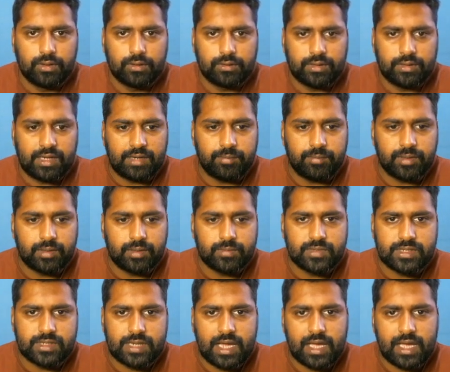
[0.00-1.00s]
that
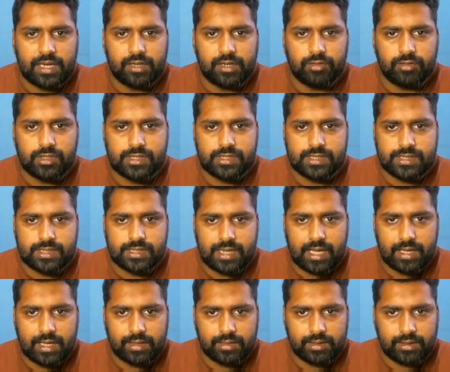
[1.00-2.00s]
becomes tan inverse
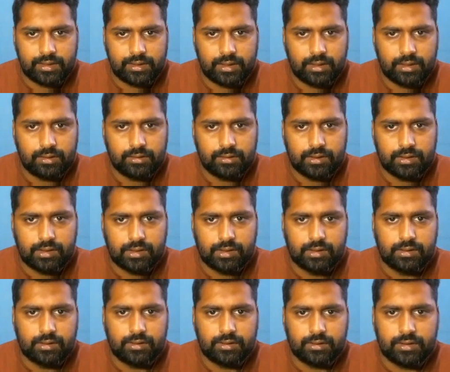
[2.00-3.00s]
tan theta.
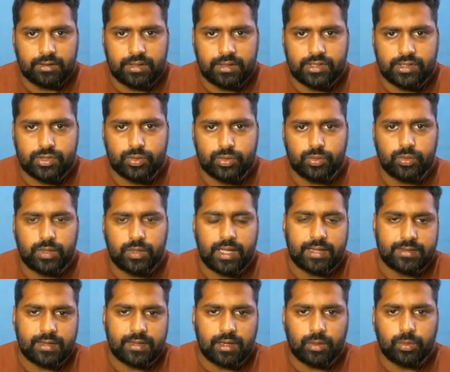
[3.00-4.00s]
These two
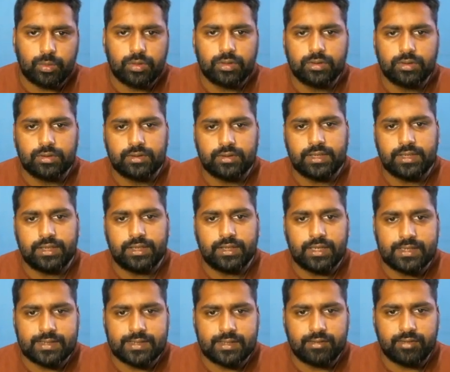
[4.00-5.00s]
cancel out. Theta
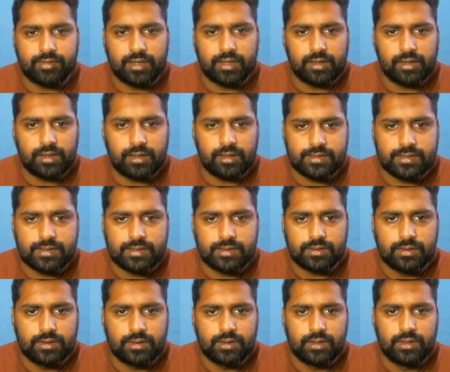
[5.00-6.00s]
is the final answer.
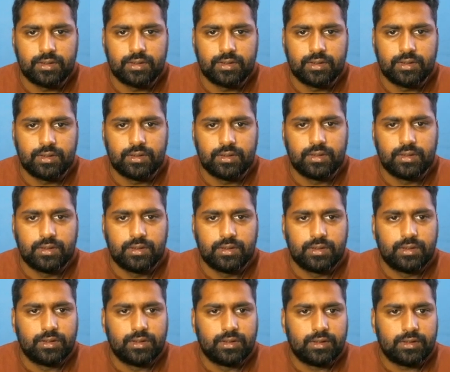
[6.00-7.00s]

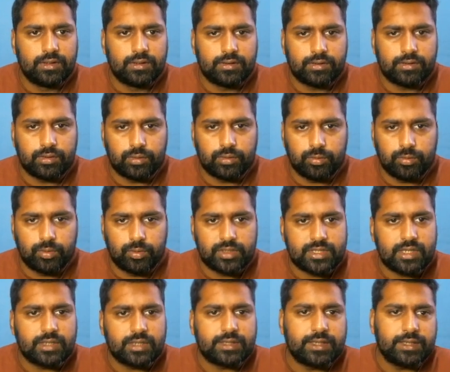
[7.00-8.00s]
So what's
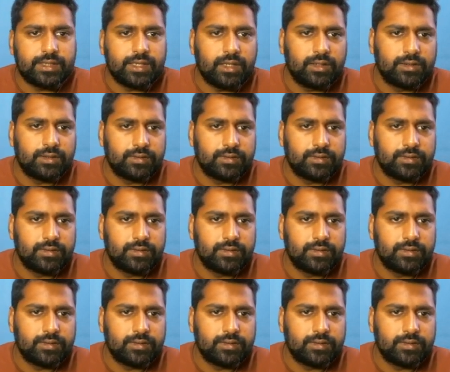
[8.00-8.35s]
our theta?